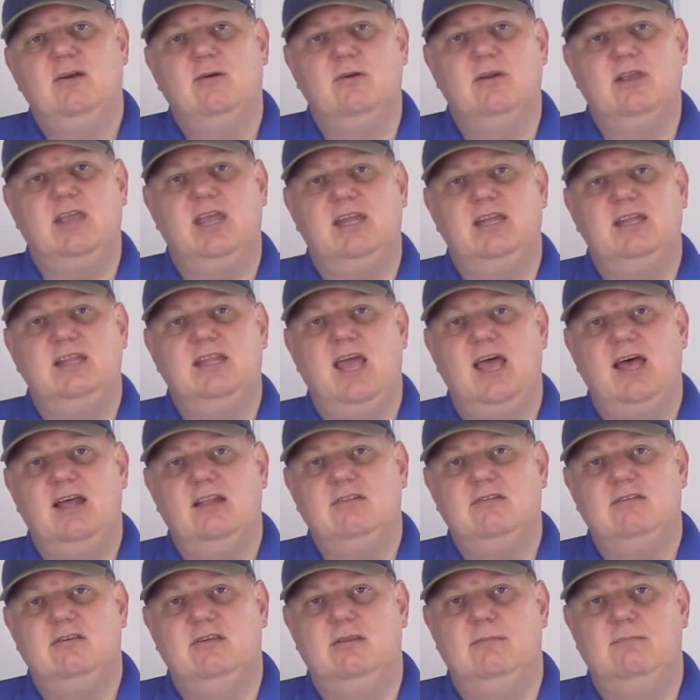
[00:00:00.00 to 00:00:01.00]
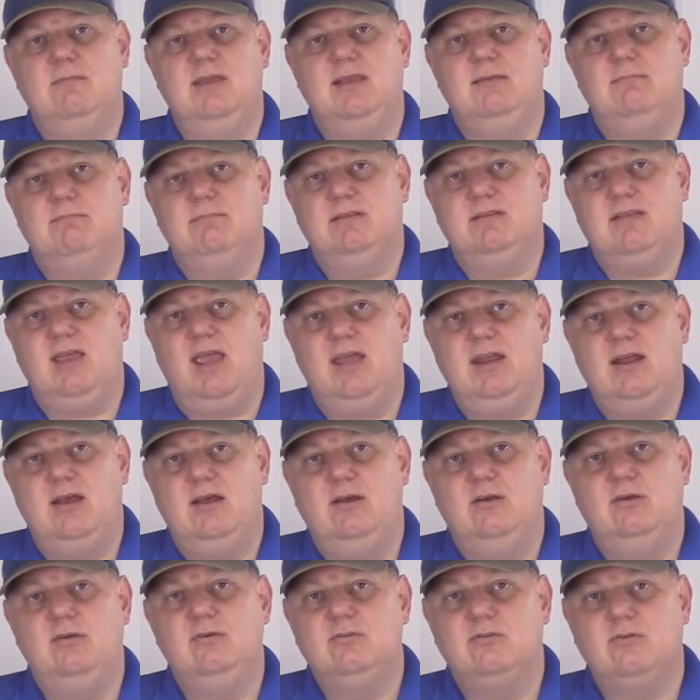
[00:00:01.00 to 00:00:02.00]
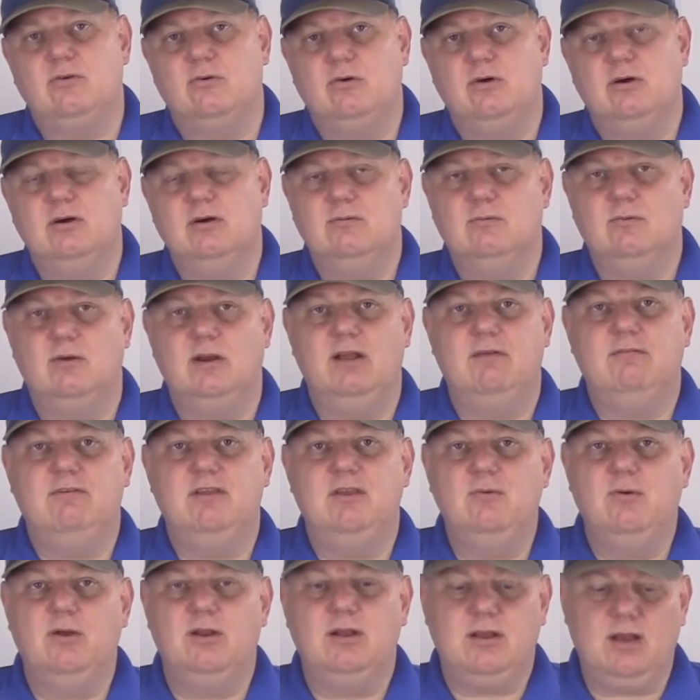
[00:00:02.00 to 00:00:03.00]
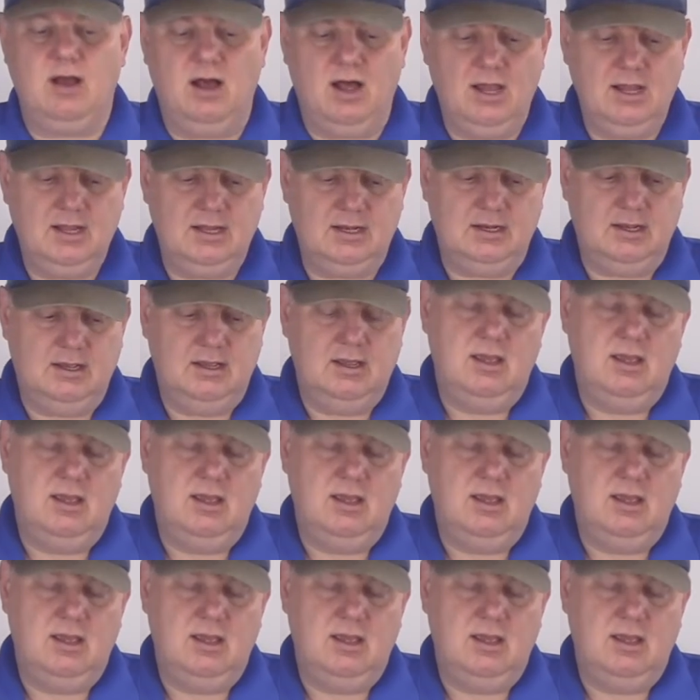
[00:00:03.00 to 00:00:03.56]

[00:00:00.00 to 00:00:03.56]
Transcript: We're getting down to the meat and potatoes, or whatever you want to call it.